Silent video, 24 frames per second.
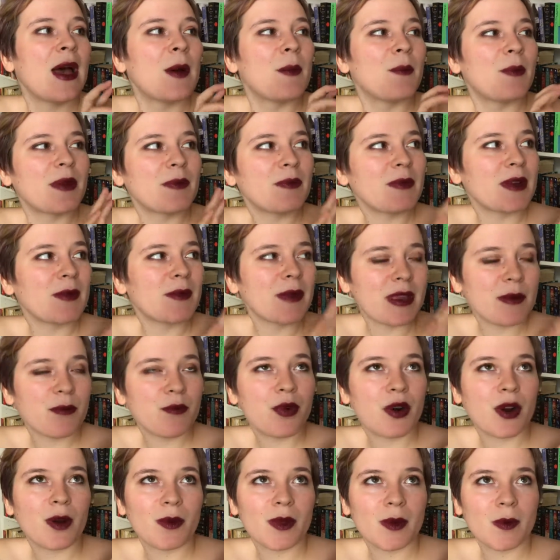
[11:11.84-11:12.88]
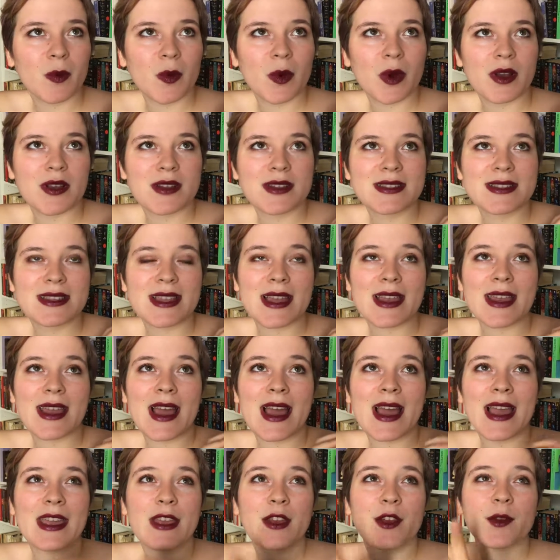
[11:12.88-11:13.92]
But my main problem was that
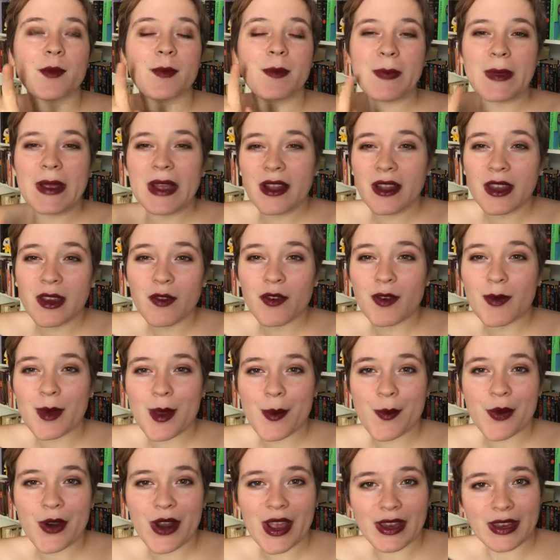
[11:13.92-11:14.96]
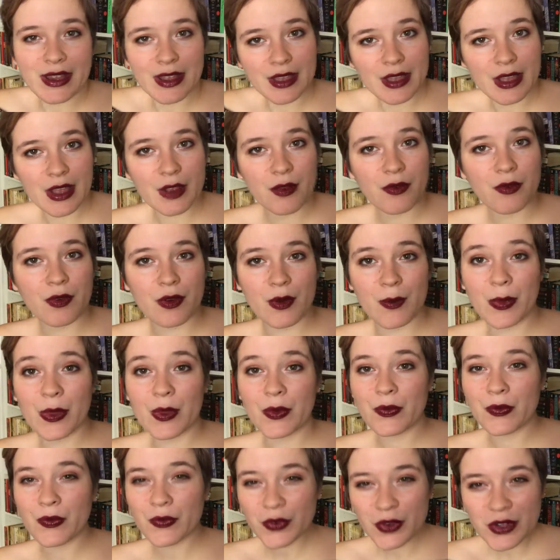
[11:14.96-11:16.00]
I could barely remember anything from the
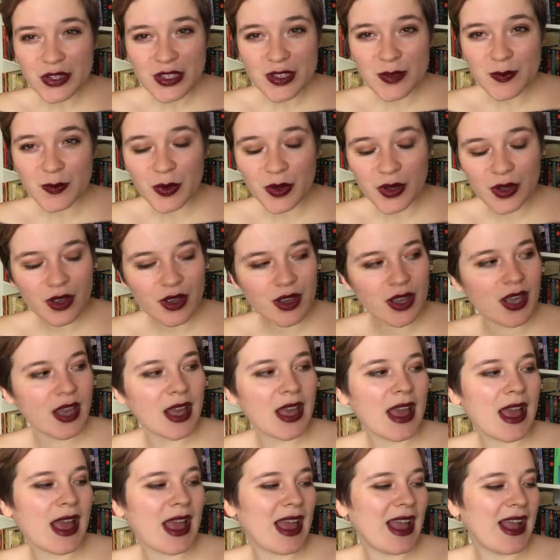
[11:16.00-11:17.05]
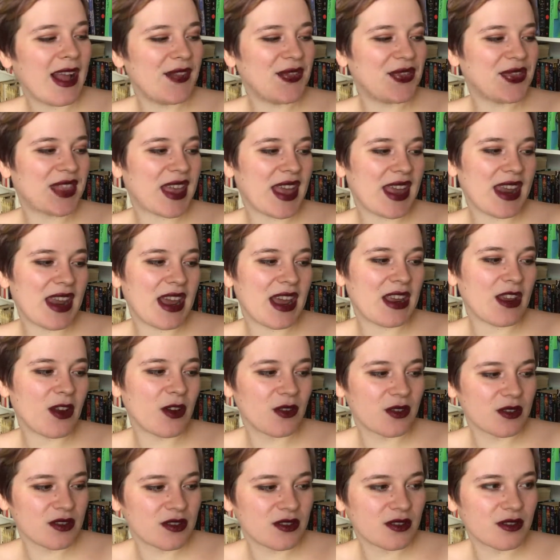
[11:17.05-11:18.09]
first book, and then I
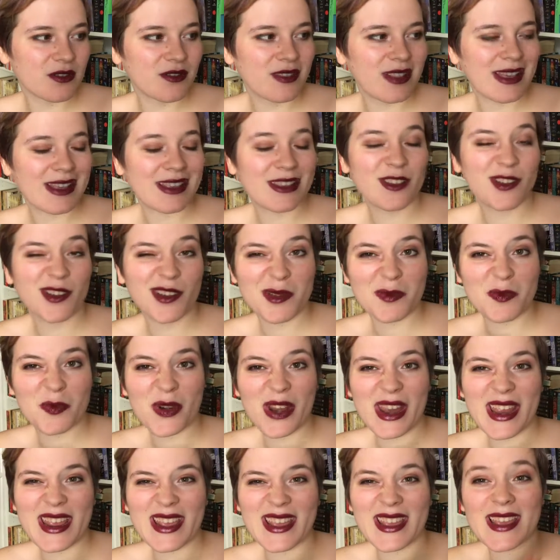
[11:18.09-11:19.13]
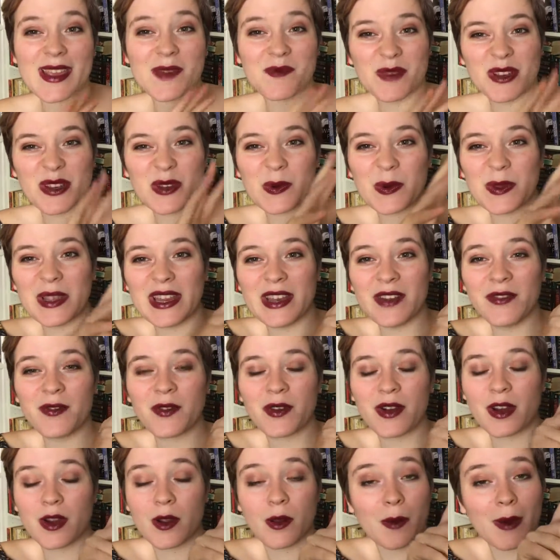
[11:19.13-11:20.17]
also like took a break in between
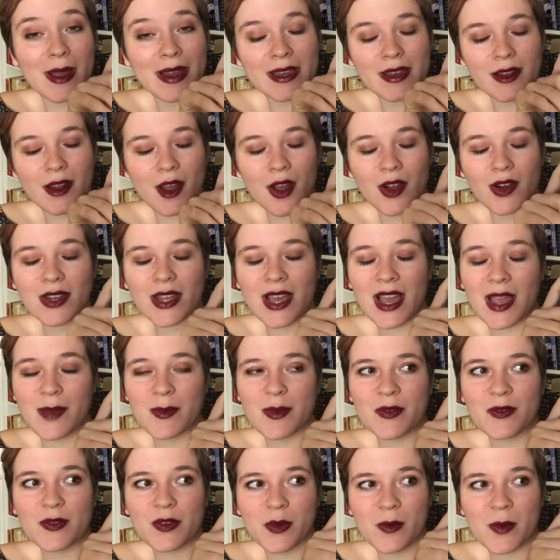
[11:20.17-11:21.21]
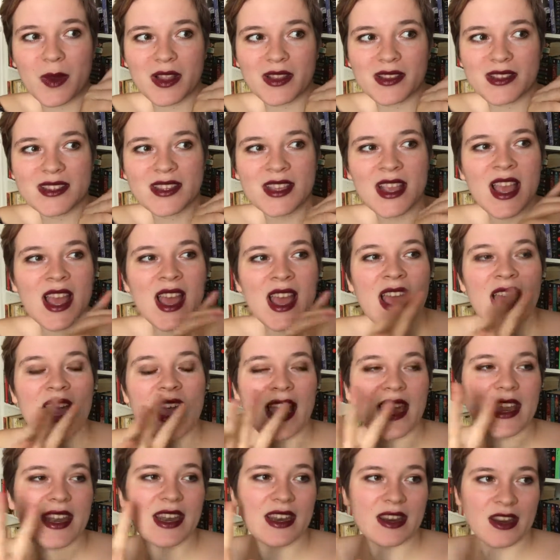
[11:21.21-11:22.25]
for quite a long time, a few months,
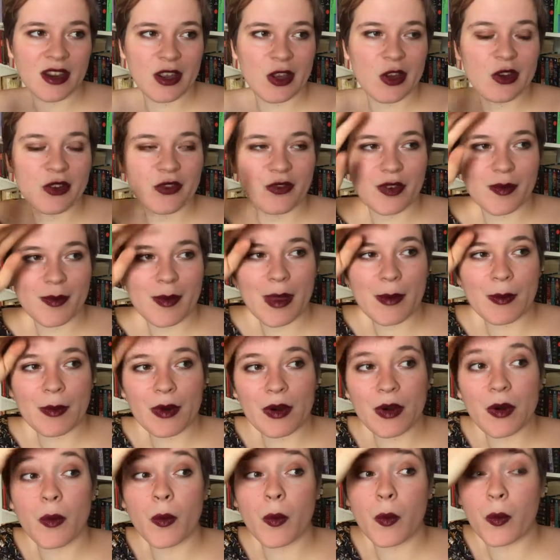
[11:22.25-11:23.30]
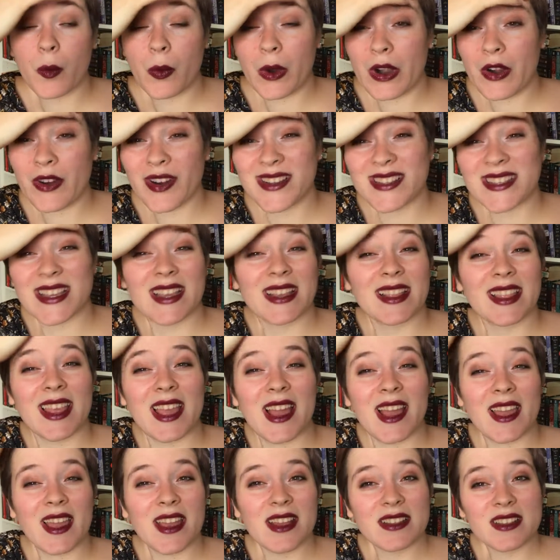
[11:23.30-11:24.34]
and then I couldn't remember where exactly
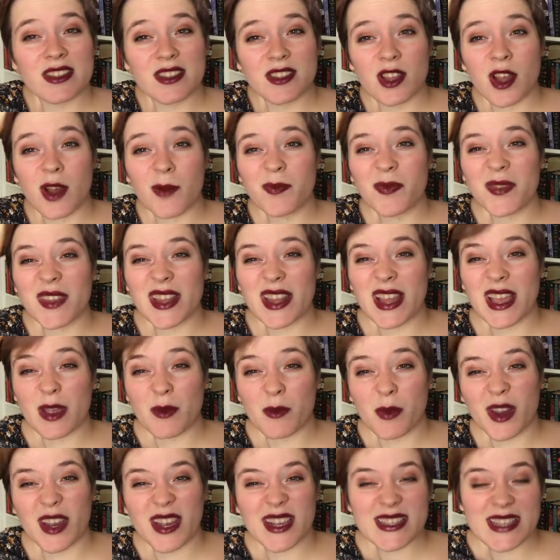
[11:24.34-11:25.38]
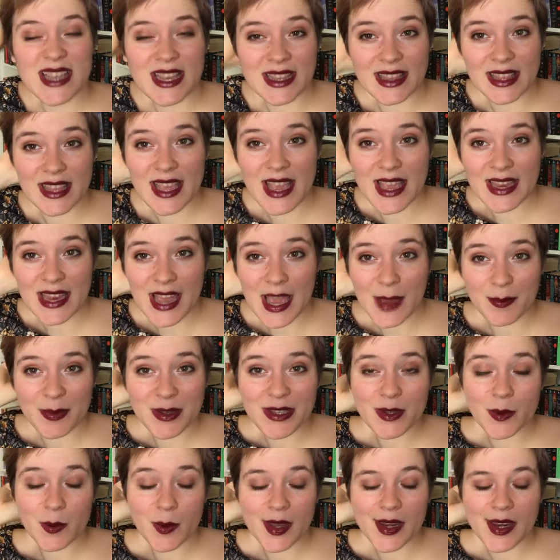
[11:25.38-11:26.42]
I had stopped and like what exactly had
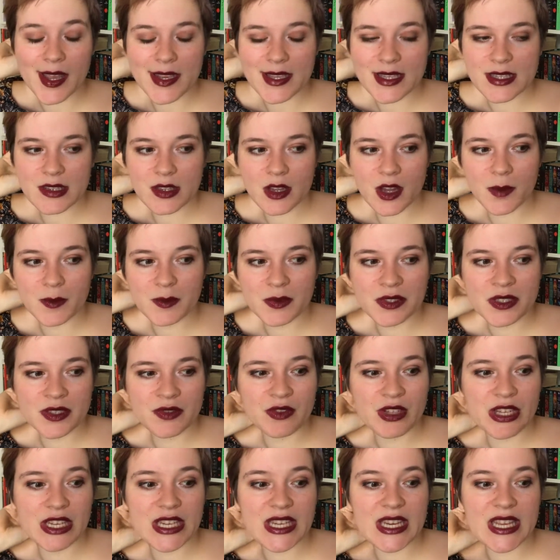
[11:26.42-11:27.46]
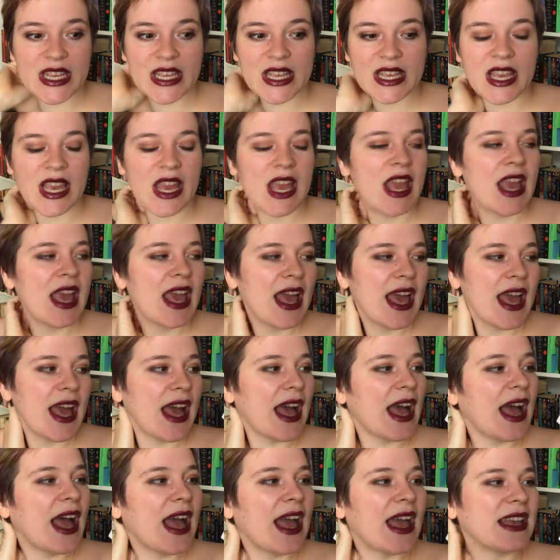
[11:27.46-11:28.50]
happened when I stopped reading.
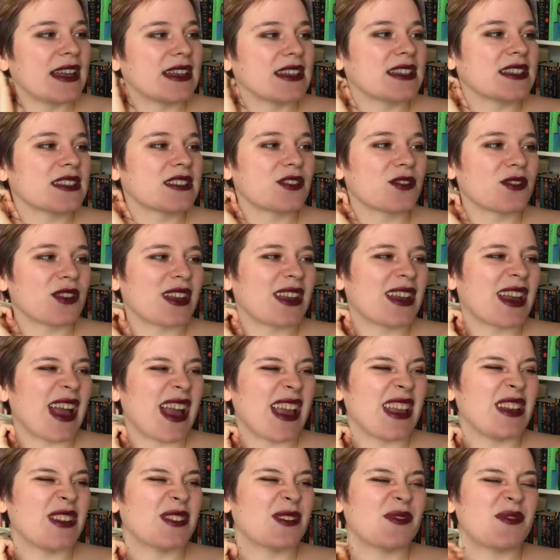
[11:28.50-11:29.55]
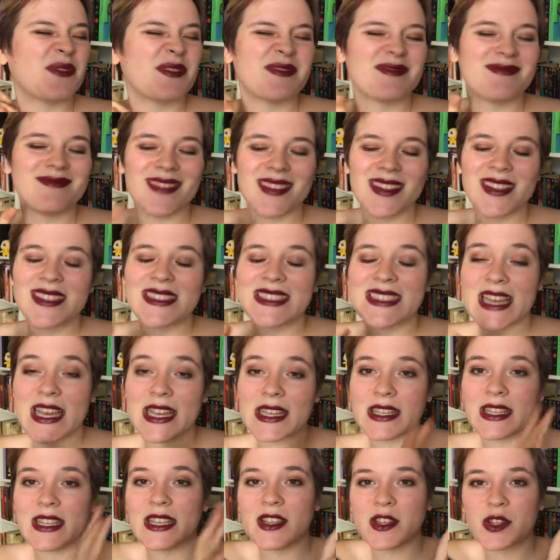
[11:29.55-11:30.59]
And so that kind of
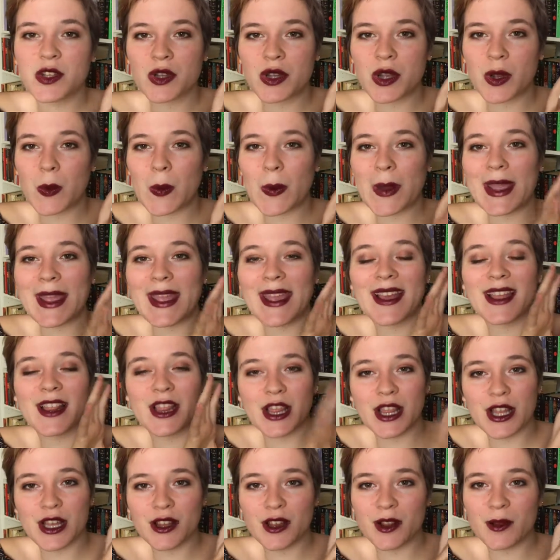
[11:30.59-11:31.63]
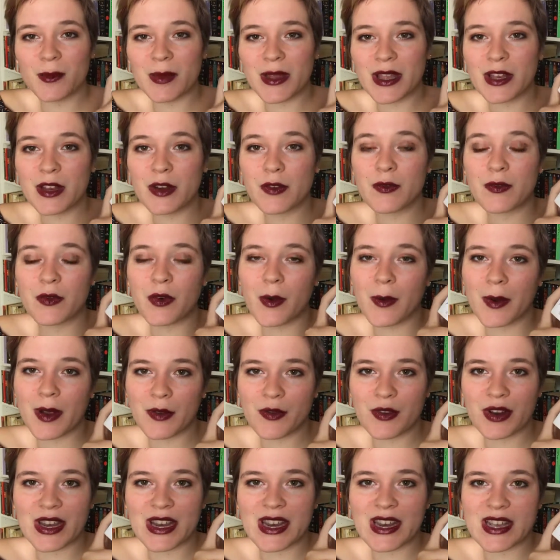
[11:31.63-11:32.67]
sadly took away a little bit from my
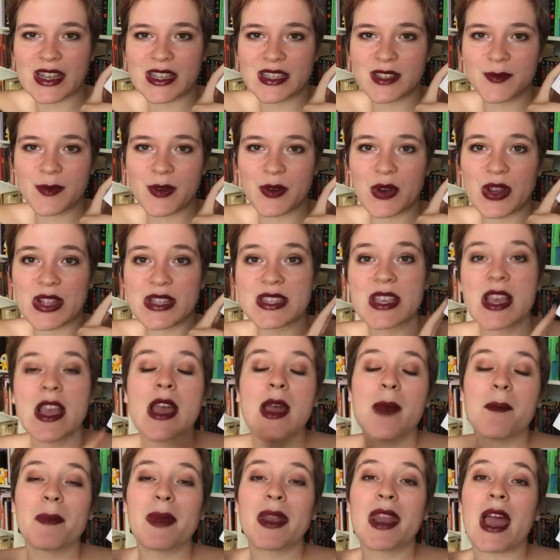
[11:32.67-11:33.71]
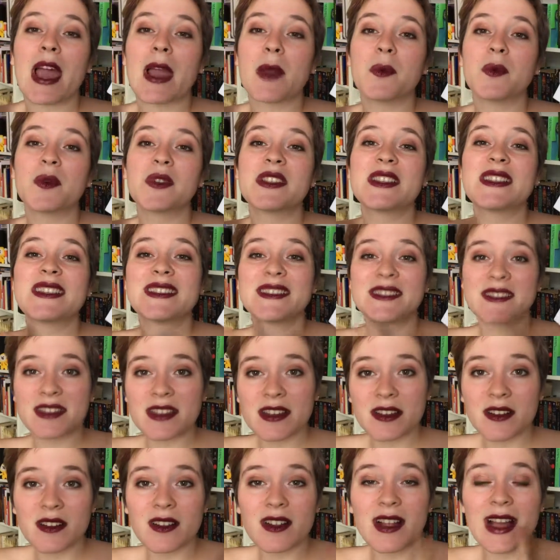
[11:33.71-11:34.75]
reading experience, but I would
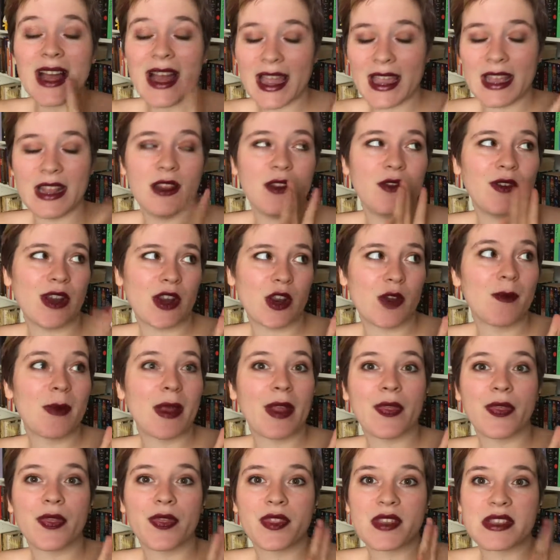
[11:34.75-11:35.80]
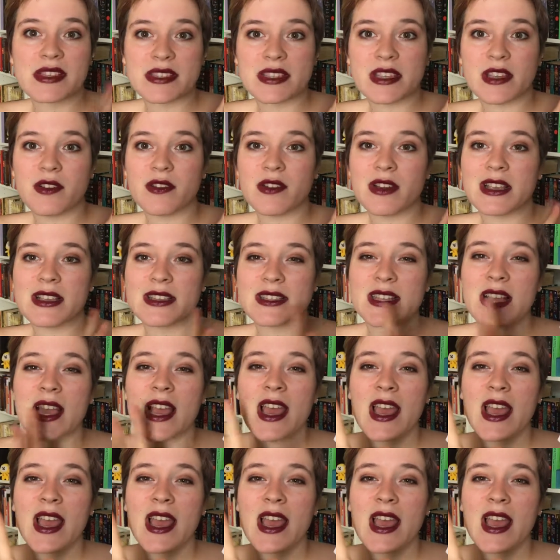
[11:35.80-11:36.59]
still highly recommend the series